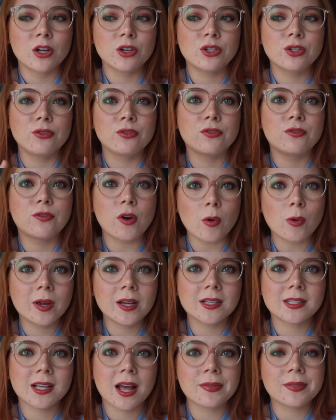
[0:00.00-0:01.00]
to
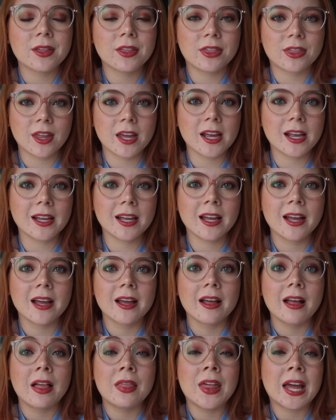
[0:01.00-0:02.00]
focus on the thing
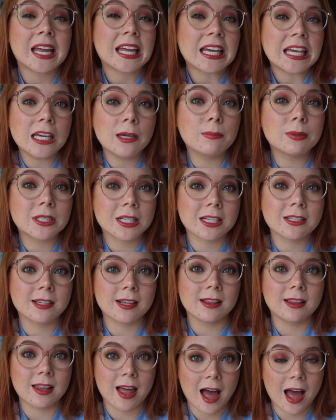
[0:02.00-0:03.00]
that keeps us
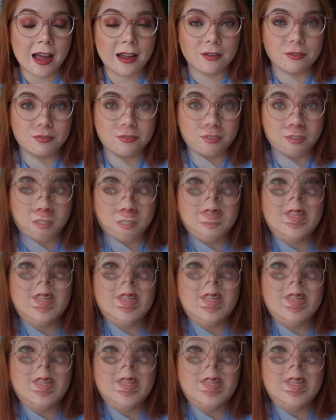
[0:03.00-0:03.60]
alive.